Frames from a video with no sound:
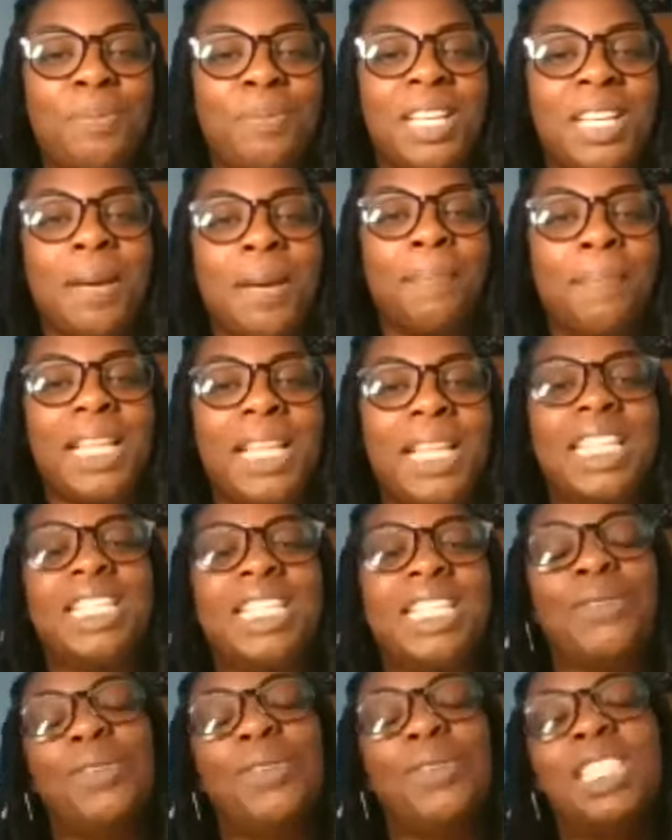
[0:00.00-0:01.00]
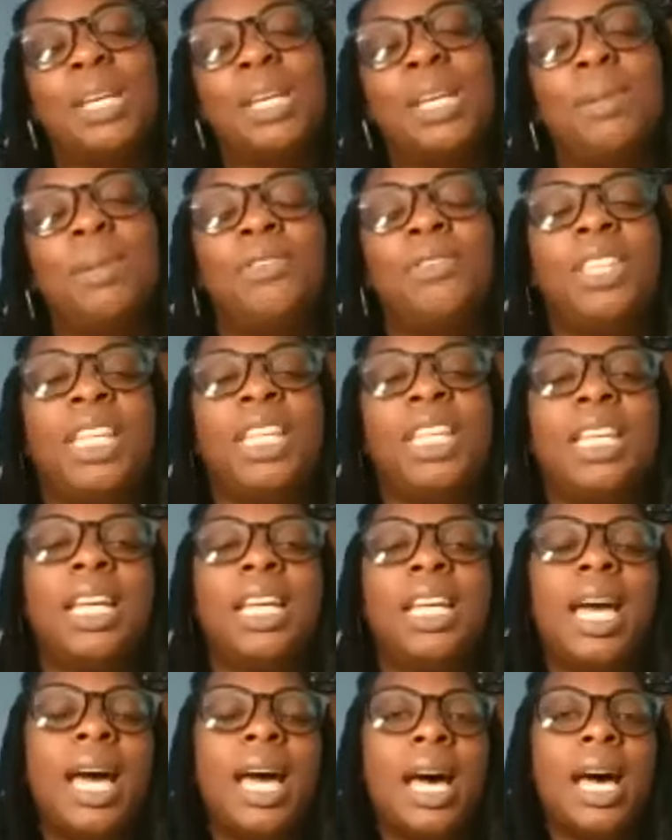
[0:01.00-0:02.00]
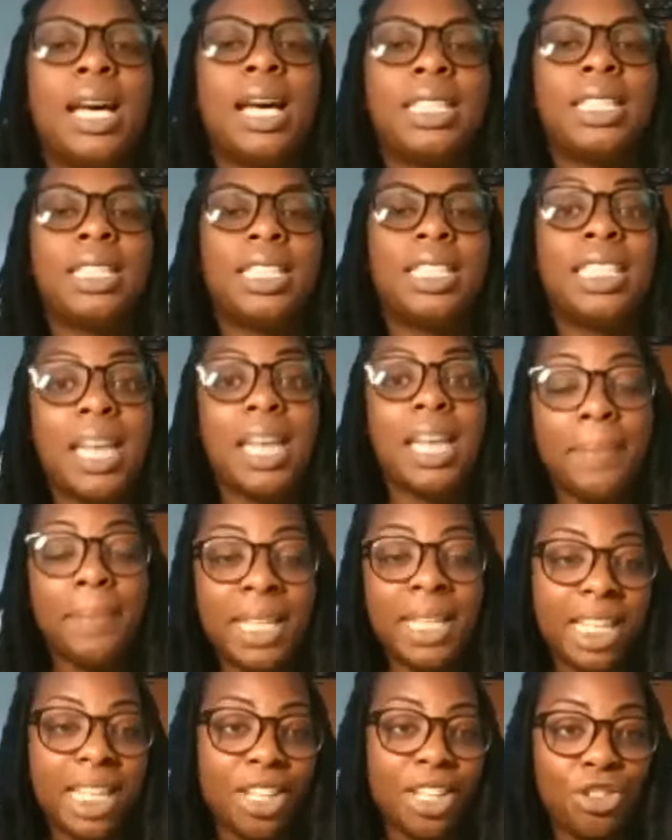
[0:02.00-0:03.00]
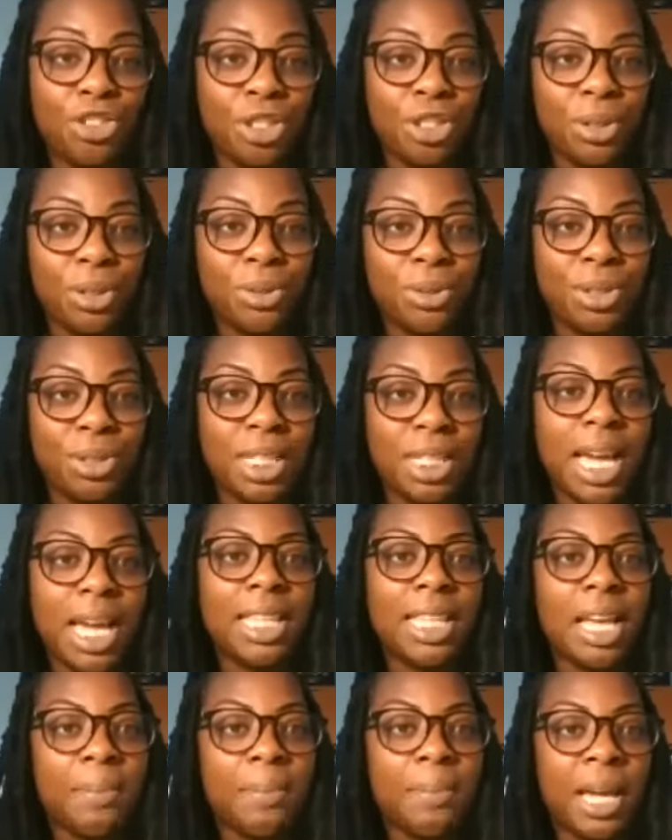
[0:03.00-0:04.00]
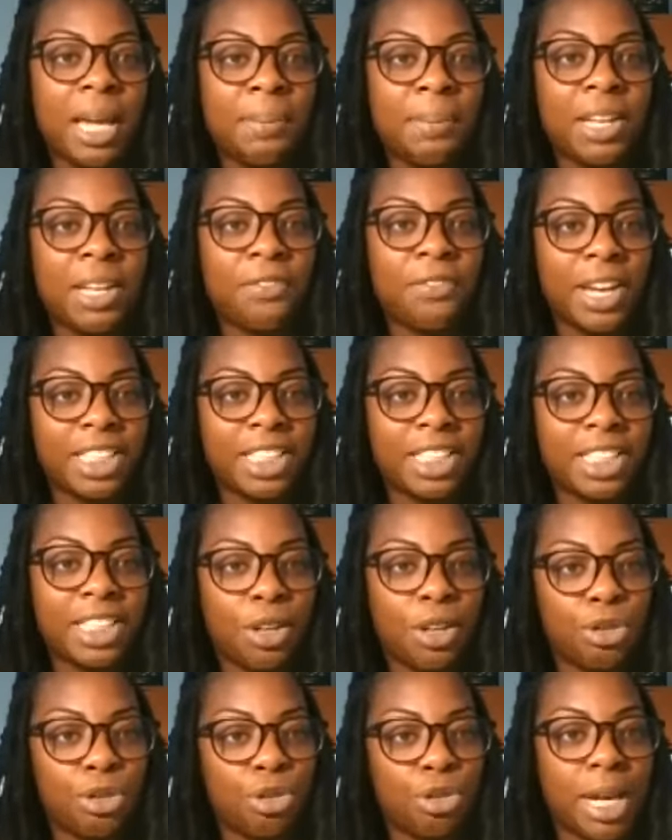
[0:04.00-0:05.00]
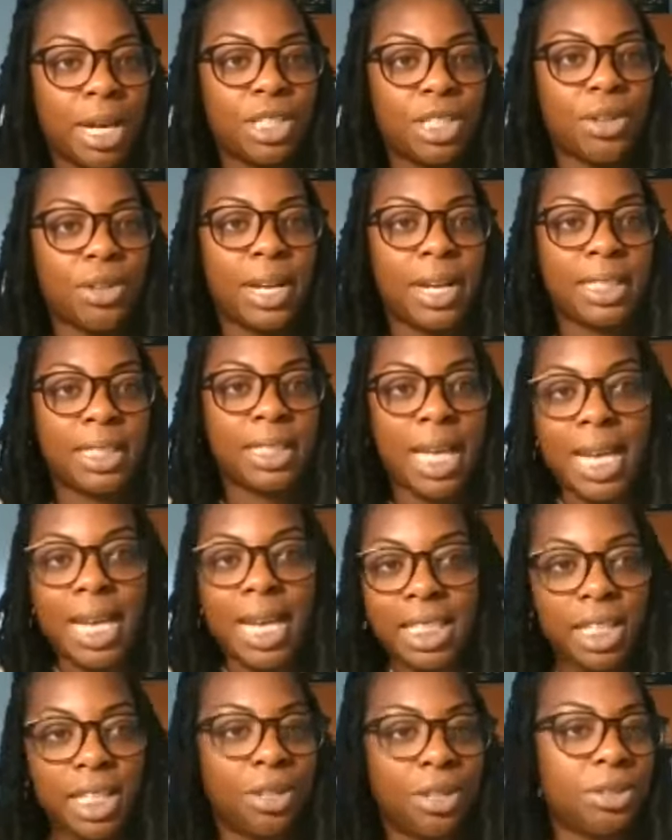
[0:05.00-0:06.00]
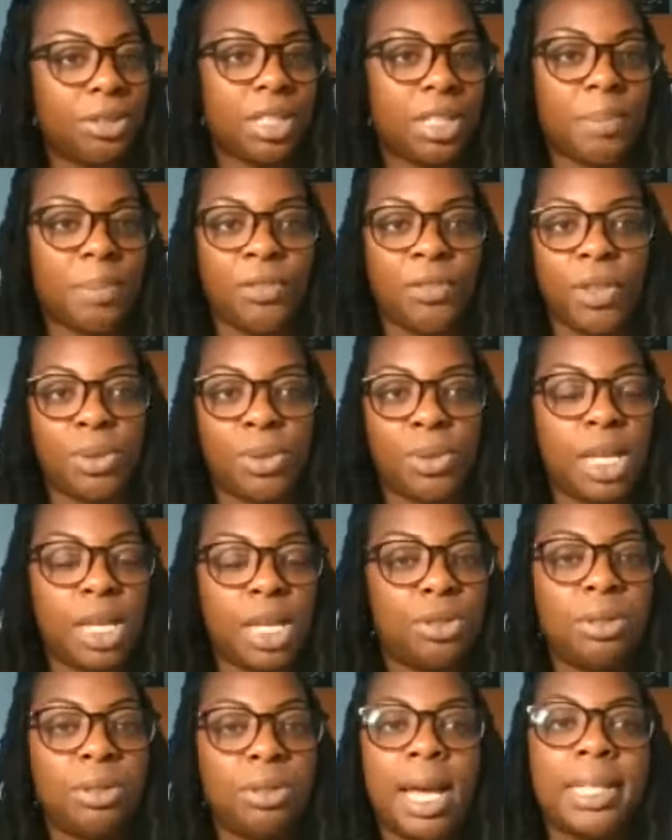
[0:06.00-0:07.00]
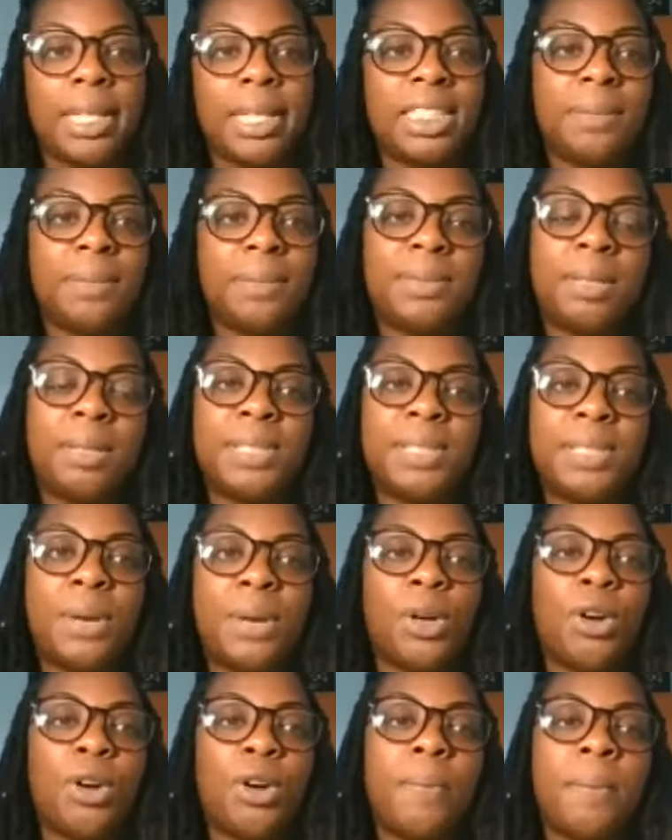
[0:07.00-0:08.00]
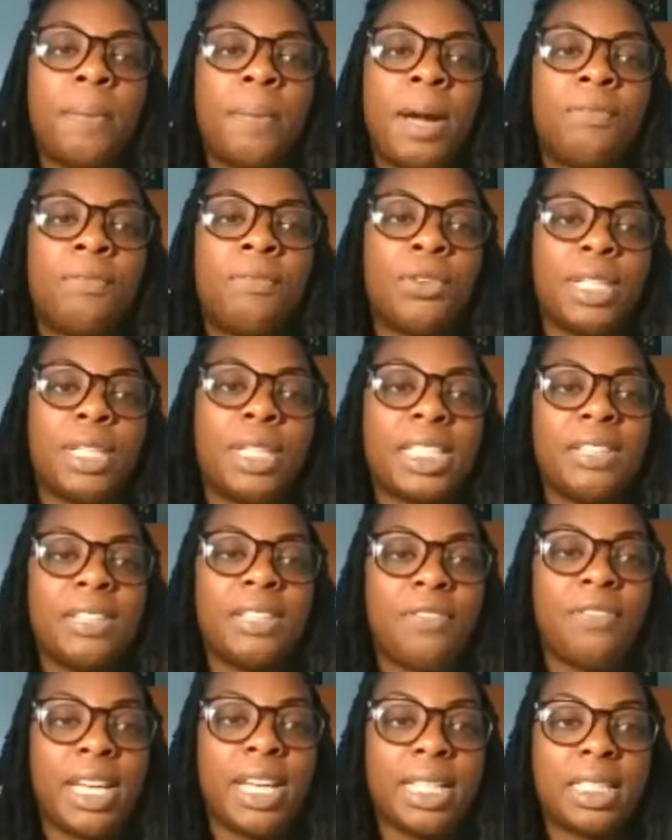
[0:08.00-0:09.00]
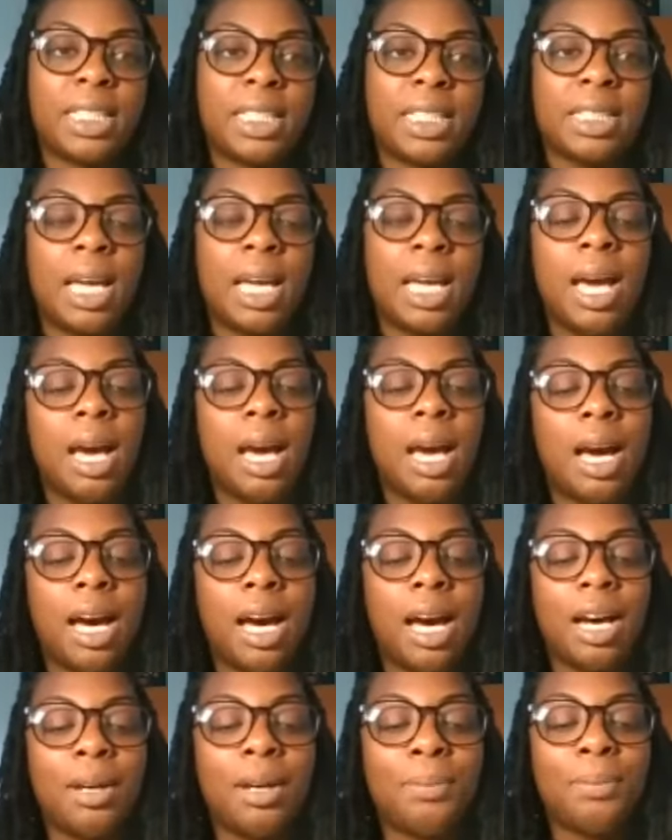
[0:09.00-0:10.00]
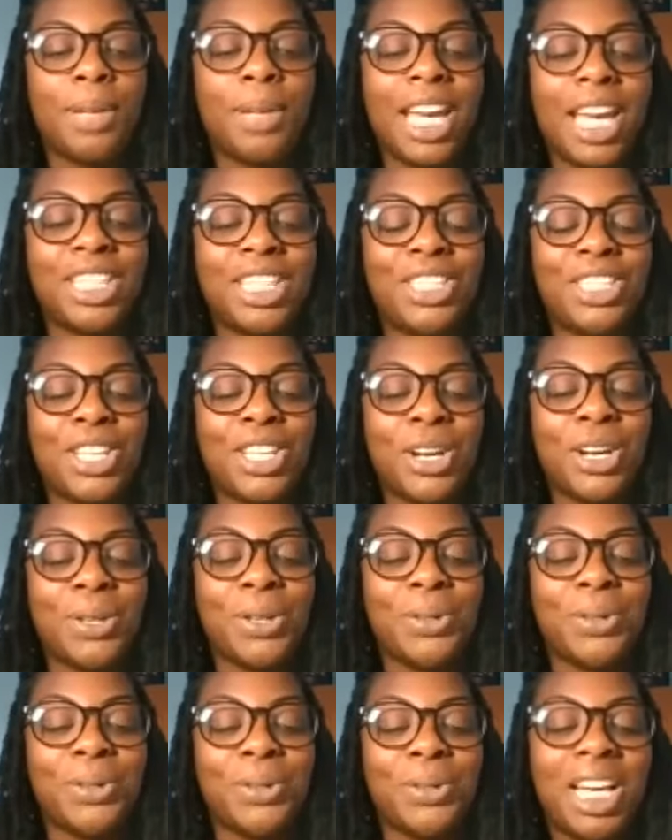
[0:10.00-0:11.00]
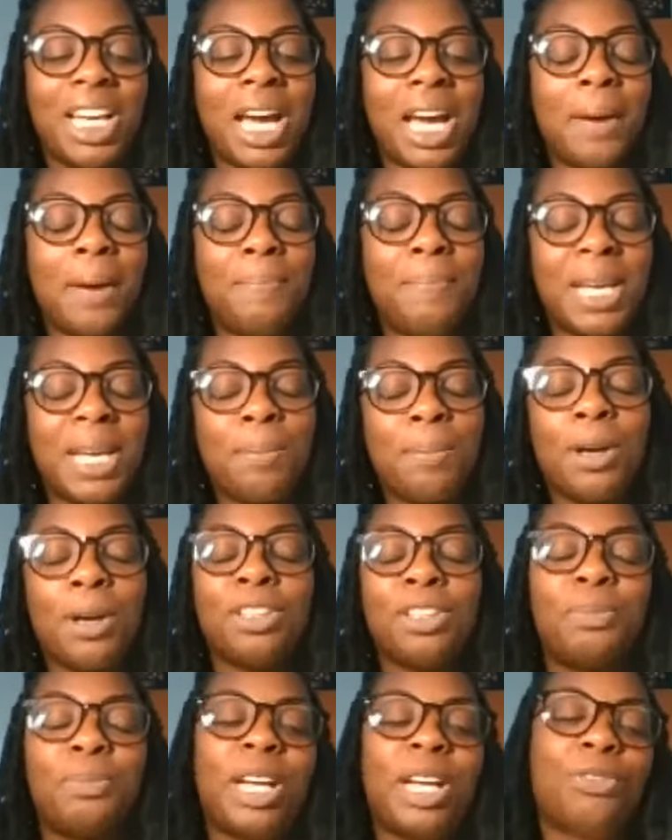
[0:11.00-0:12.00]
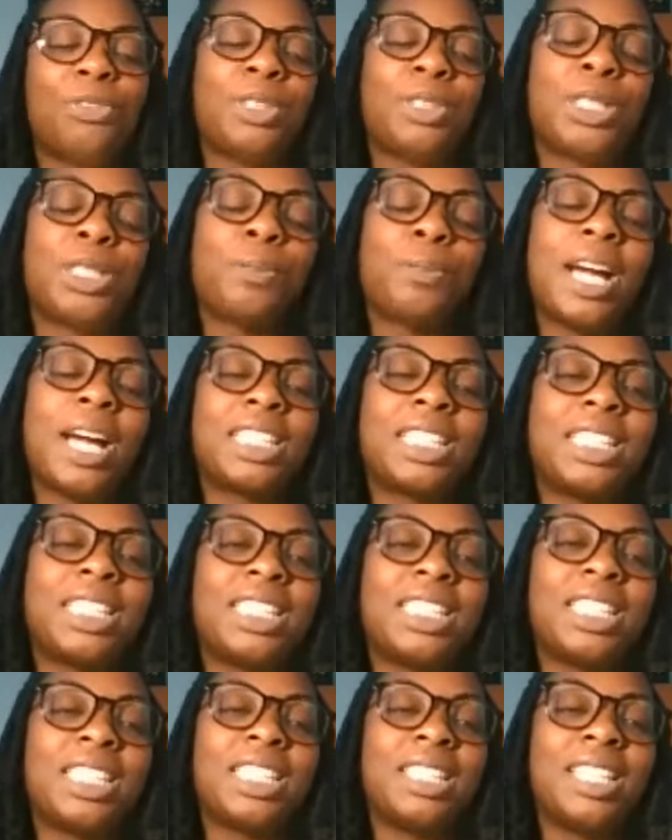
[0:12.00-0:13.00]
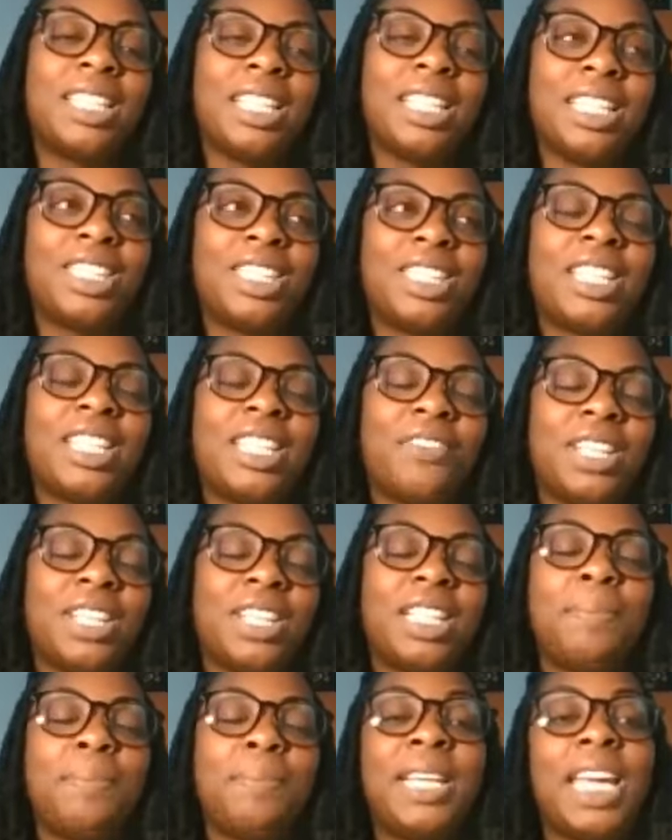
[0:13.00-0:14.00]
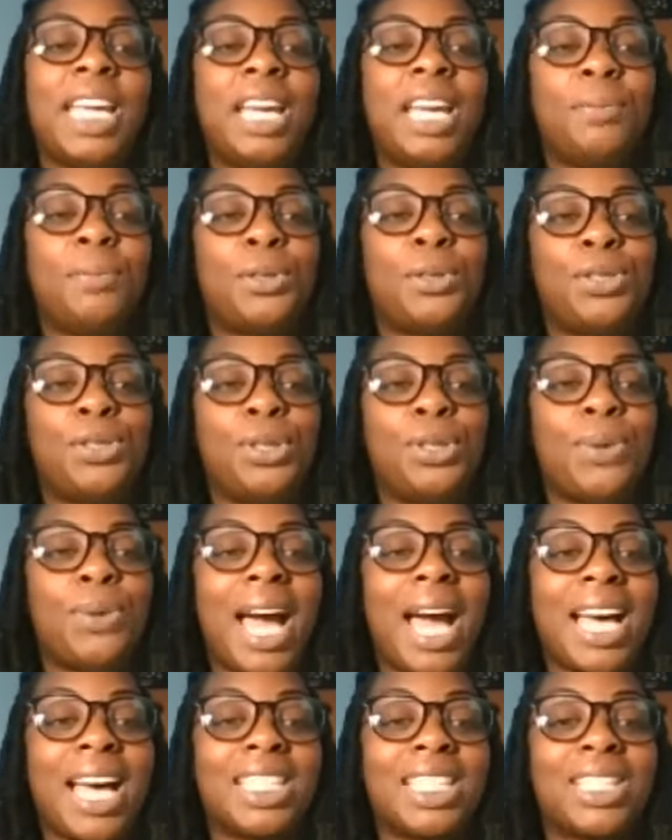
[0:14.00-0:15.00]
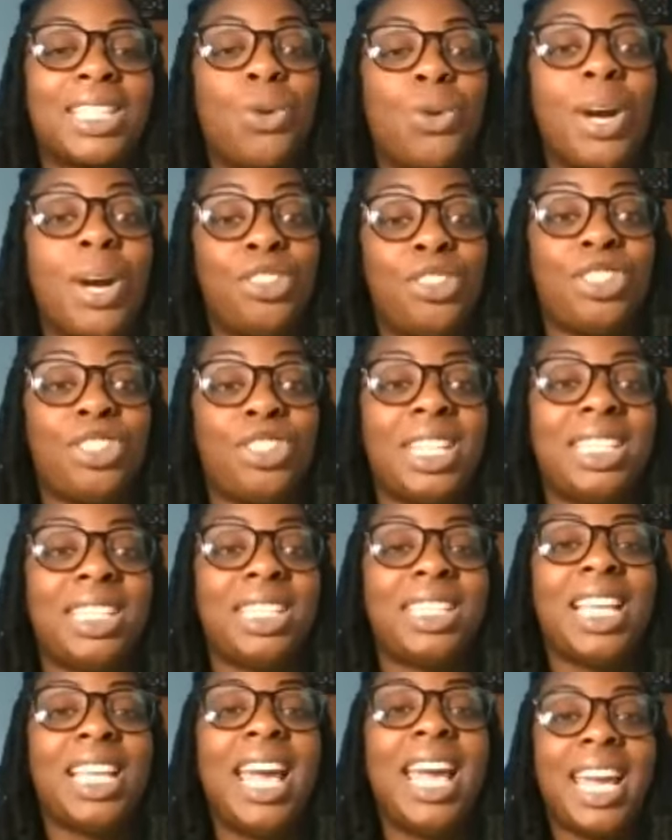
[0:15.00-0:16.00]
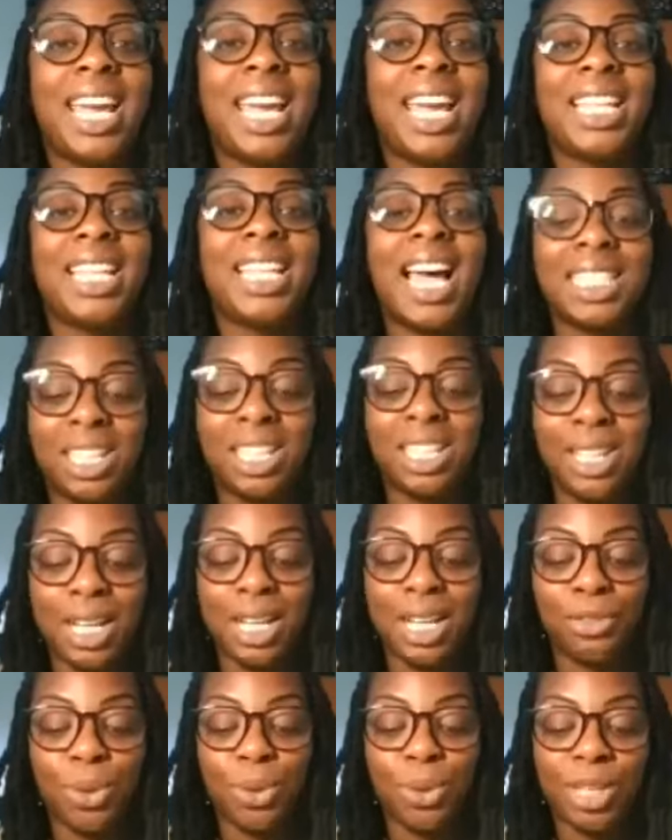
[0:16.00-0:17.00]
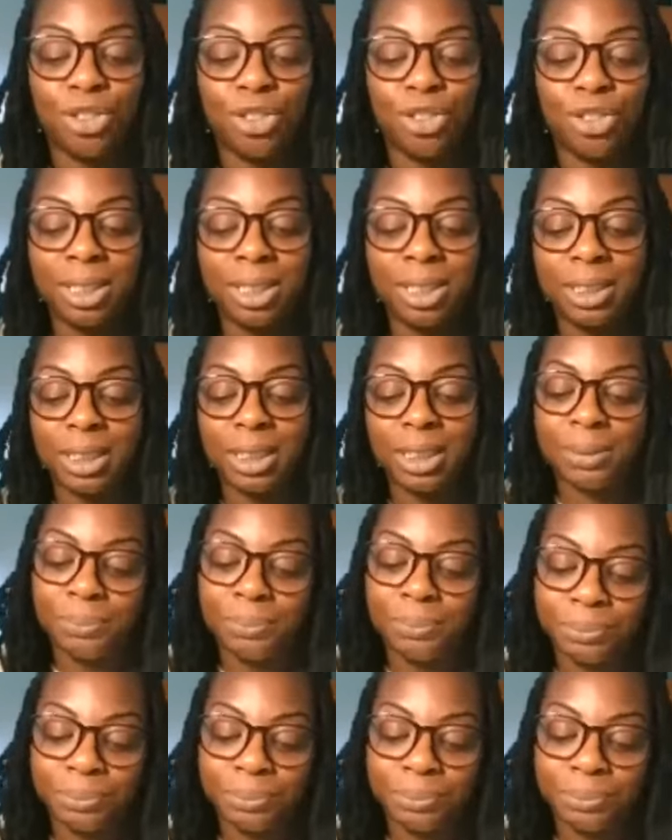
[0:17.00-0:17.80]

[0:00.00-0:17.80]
being complacent with some of the uh, systemic issues that might be affecting our stress, our anxiety, or some of those underlying symptoms that we're hoping mindfulness can fix. Um, and so, a big part of mindfulness practice is definitely being able to ask questions and ask a lot of questions.